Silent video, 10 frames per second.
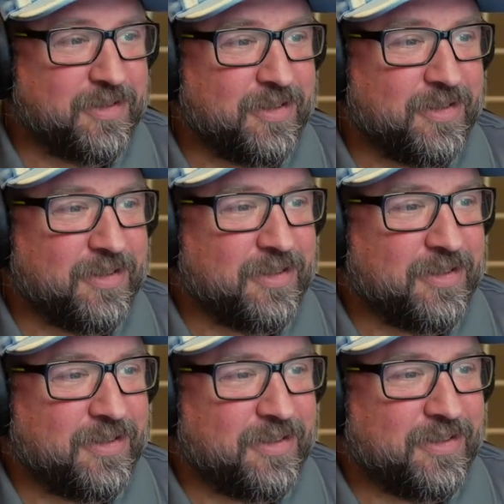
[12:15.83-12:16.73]

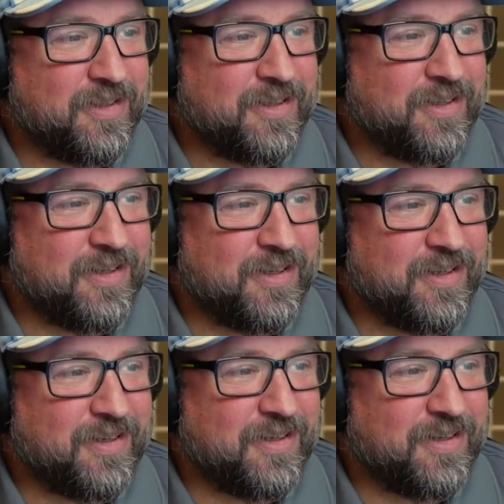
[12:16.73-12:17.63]

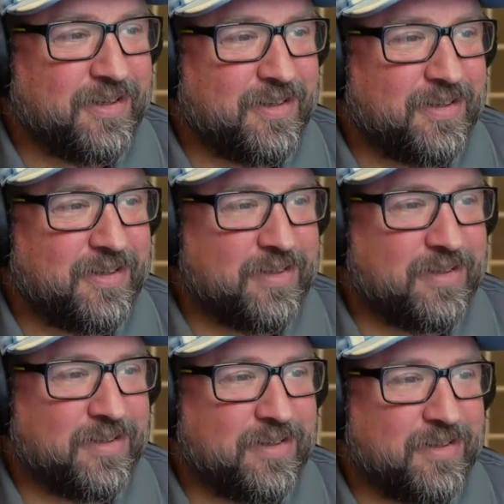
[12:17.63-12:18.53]

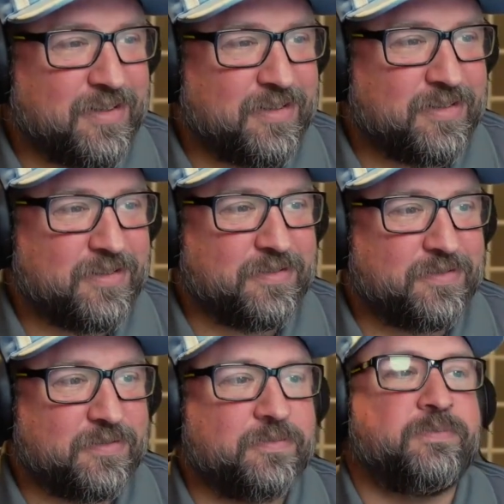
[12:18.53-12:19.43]

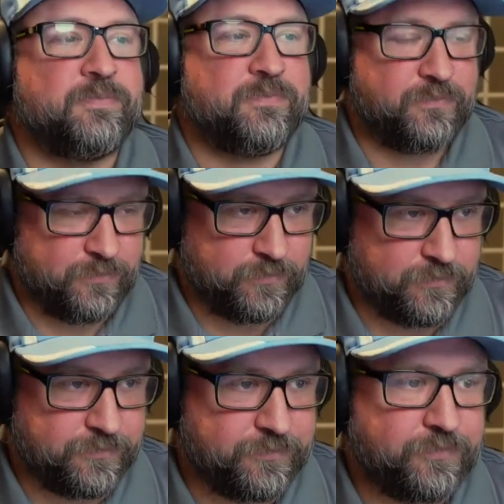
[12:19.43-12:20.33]

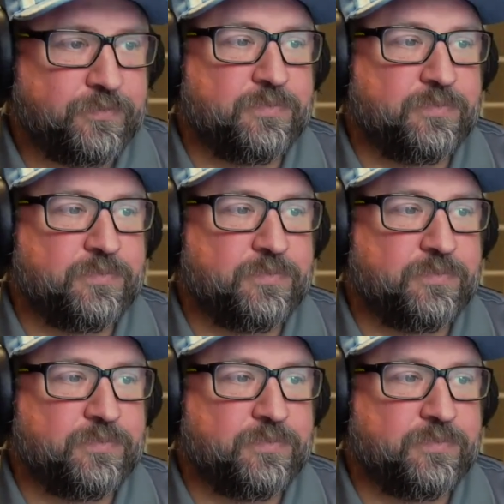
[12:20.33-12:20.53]
No words are spoken by the person on screen.